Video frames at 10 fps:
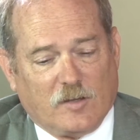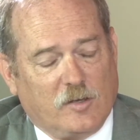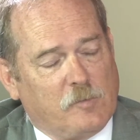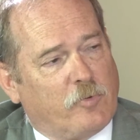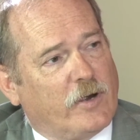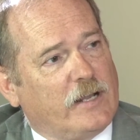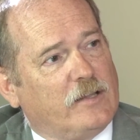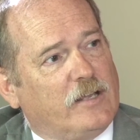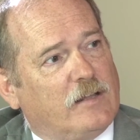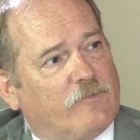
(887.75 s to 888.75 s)
You
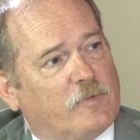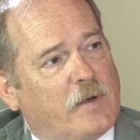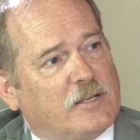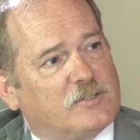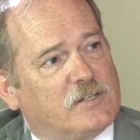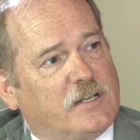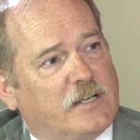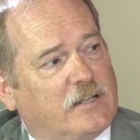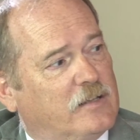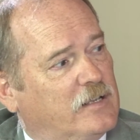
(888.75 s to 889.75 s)
bring the information
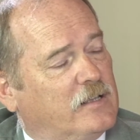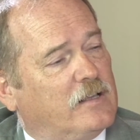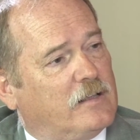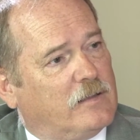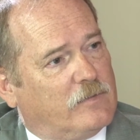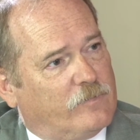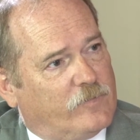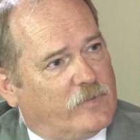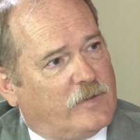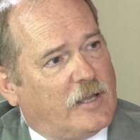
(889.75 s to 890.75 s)
in,
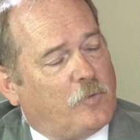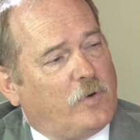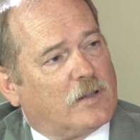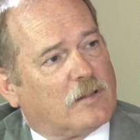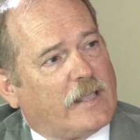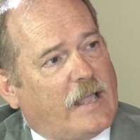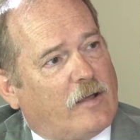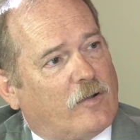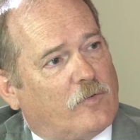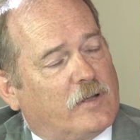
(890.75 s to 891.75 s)
they whittle
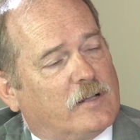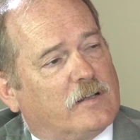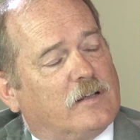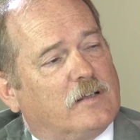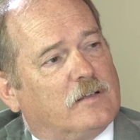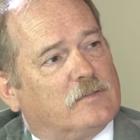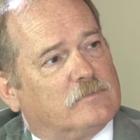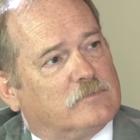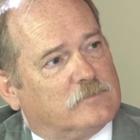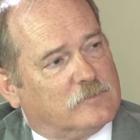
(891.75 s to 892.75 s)
down on it,
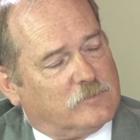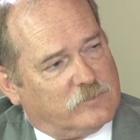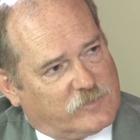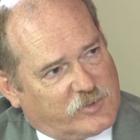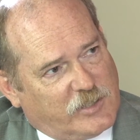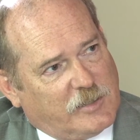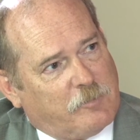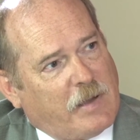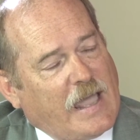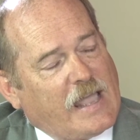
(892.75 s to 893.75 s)
send
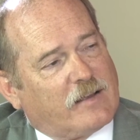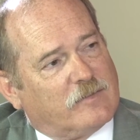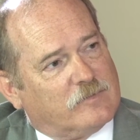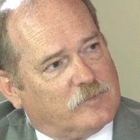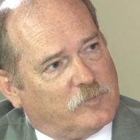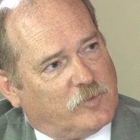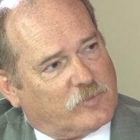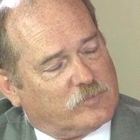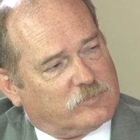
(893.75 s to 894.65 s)
it back. We'll